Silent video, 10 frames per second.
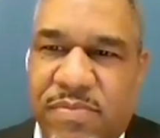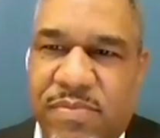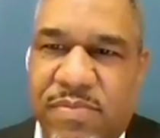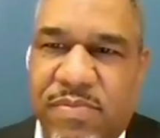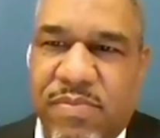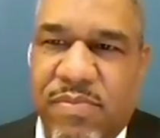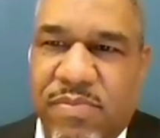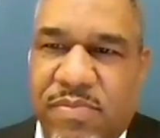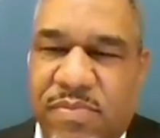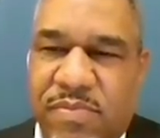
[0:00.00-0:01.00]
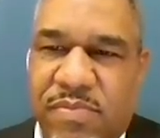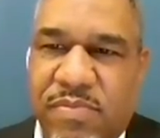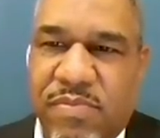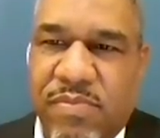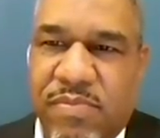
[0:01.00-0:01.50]

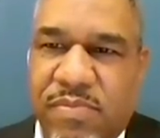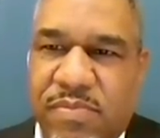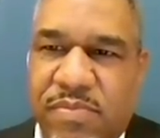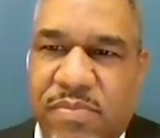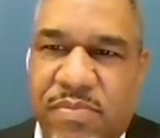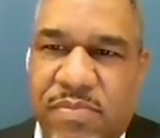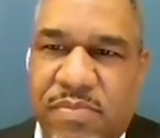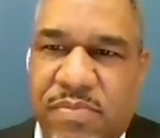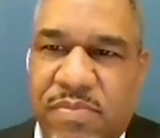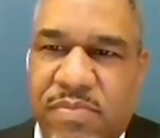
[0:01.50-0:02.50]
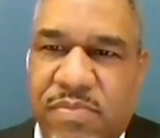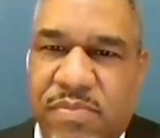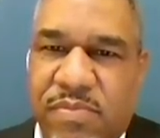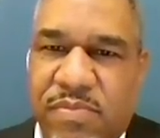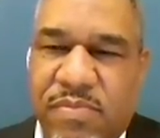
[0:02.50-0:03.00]

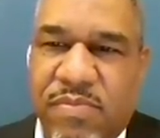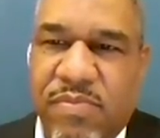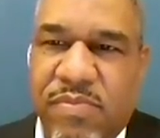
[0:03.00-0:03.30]
(not speaking)